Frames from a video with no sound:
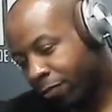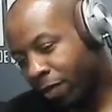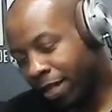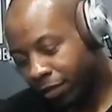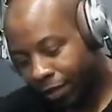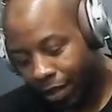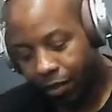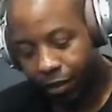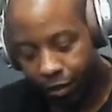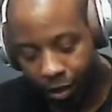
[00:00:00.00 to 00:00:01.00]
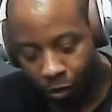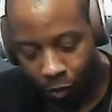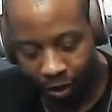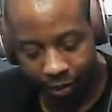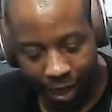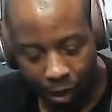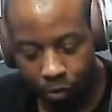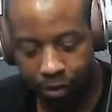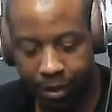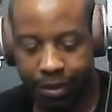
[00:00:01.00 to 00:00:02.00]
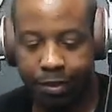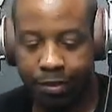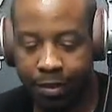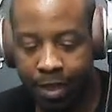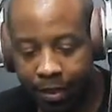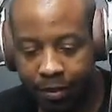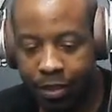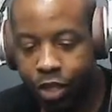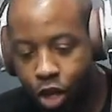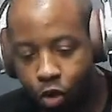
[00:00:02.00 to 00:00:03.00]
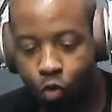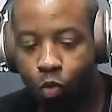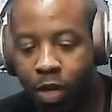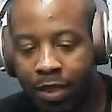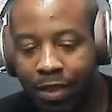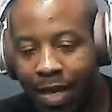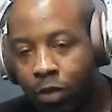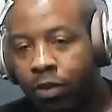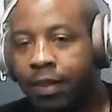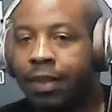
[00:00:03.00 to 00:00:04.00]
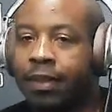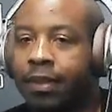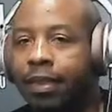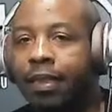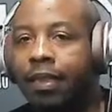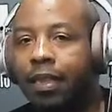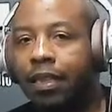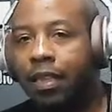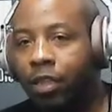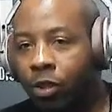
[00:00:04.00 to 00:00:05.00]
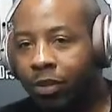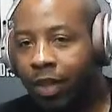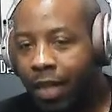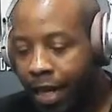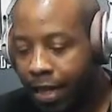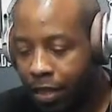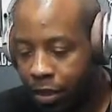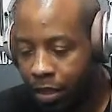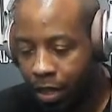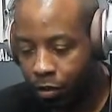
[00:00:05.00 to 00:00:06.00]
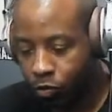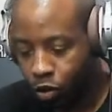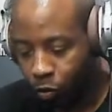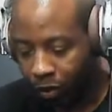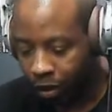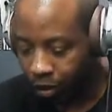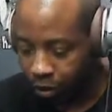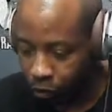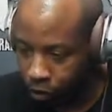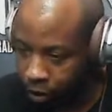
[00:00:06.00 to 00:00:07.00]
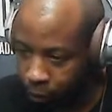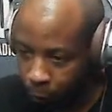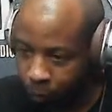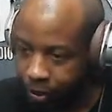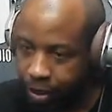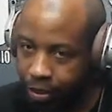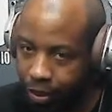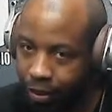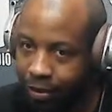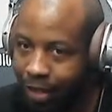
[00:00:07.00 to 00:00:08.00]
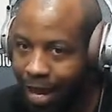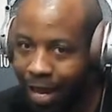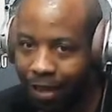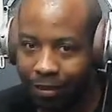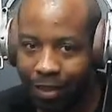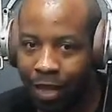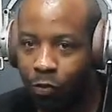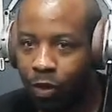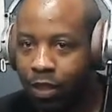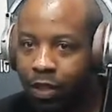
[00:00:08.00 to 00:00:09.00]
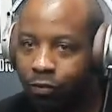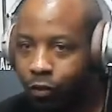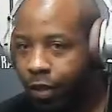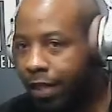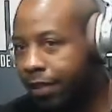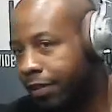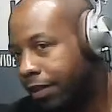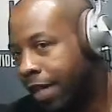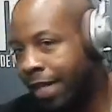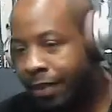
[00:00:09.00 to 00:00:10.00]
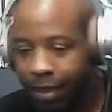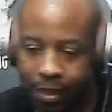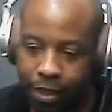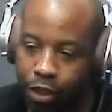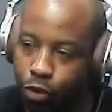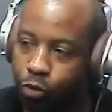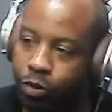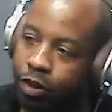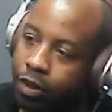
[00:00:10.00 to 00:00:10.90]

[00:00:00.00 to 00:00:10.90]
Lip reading: what else is out there, y'all? What is out there? Let us know what is out there. You know what I'm saying? Hey, you know what y'all can do though? Y'all can tag one of y'all friends, AZ in the know.